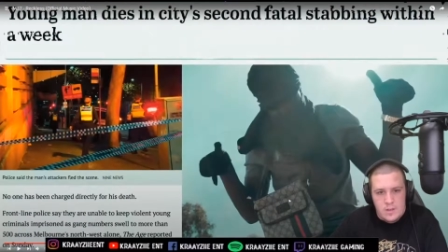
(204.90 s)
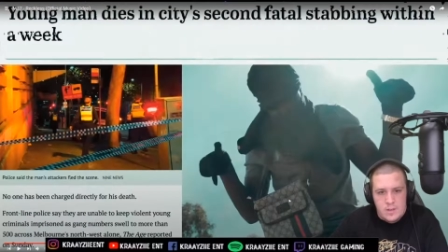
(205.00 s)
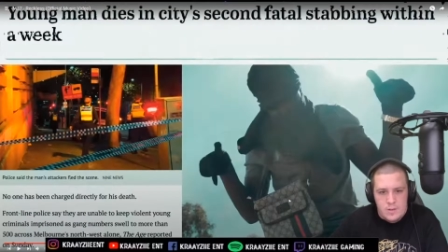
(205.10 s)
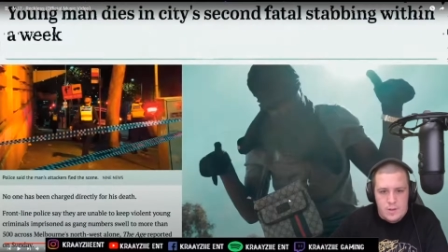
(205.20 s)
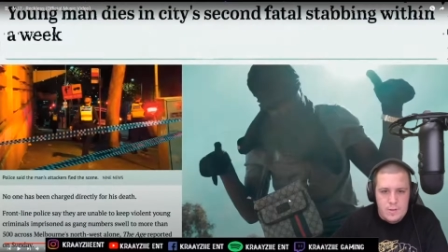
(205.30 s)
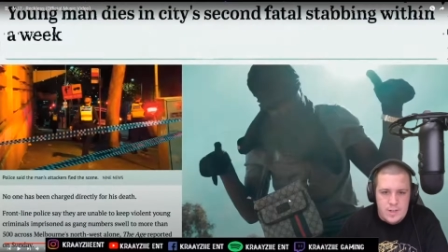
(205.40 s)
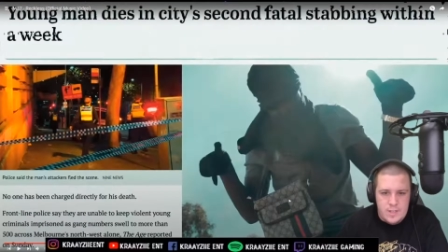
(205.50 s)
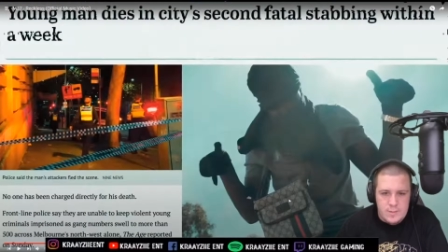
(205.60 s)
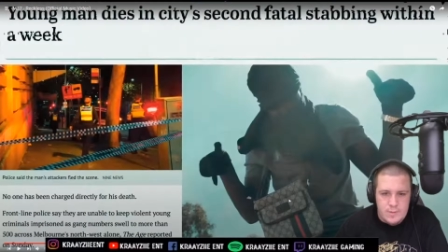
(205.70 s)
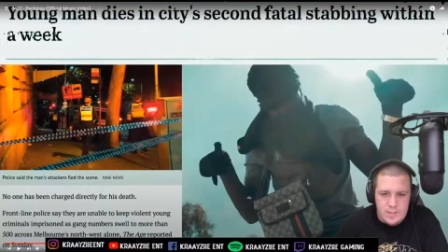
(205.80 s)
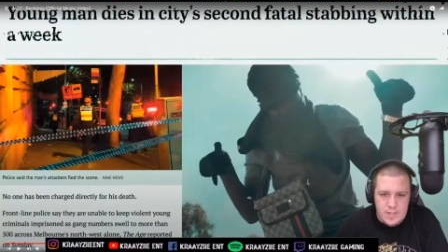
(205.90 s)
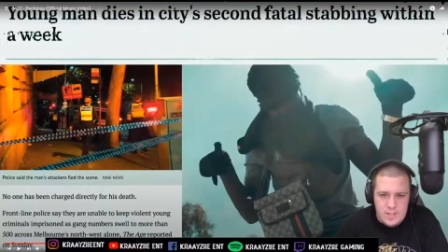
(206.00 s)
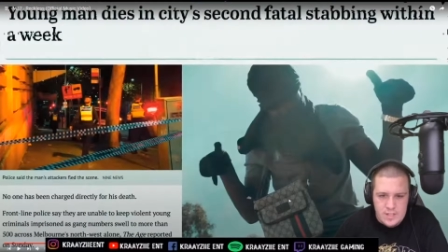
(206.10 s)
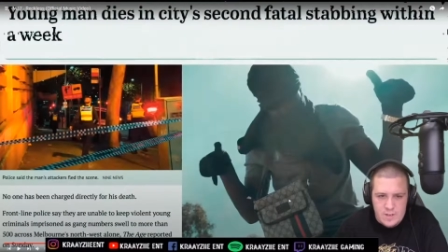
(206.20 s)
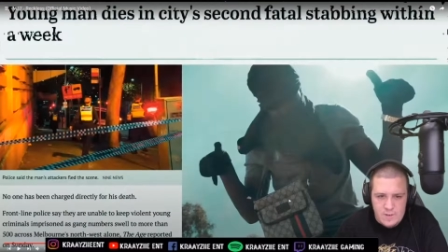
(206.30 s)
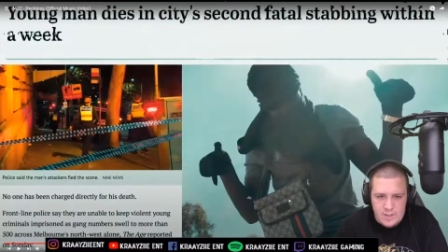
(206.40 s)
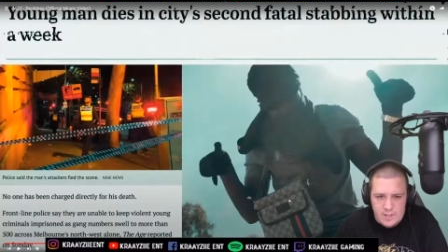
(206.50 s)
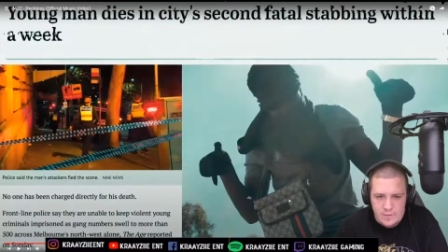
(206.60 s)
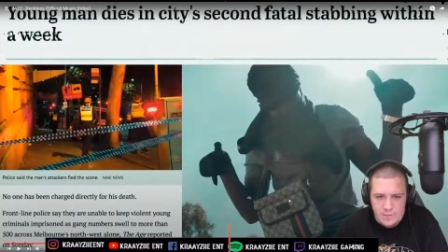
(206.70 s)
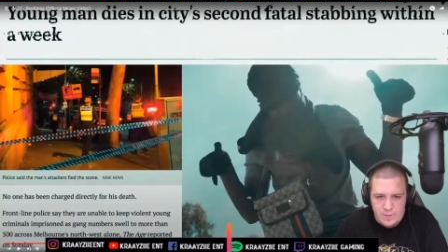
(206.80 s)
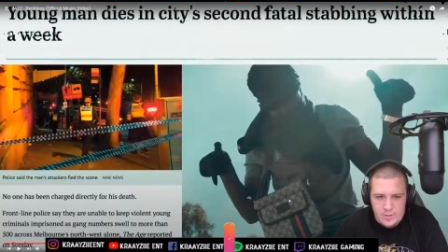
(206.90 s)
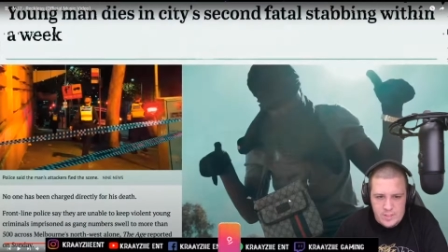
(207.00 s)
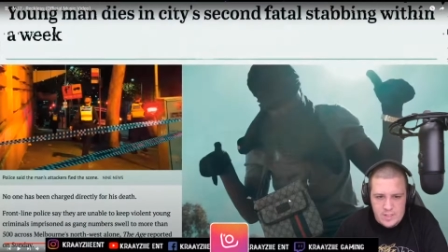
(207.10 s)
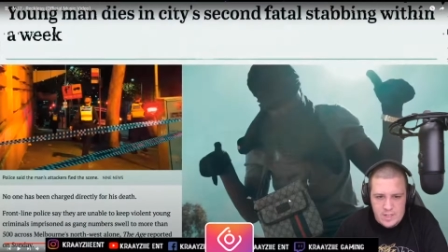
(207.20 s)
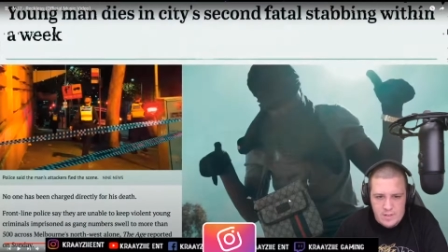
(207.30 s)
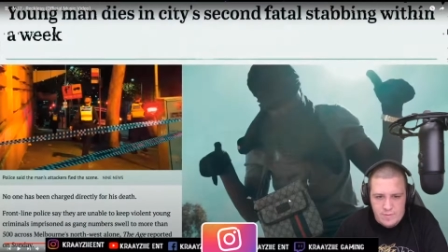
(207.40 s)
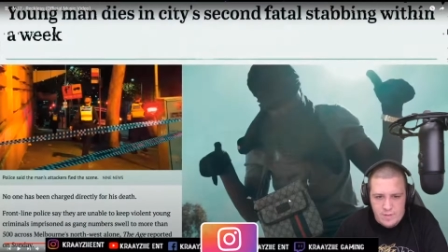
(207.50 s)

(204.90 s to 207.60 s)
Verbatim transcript: No one has been charged directly for his death.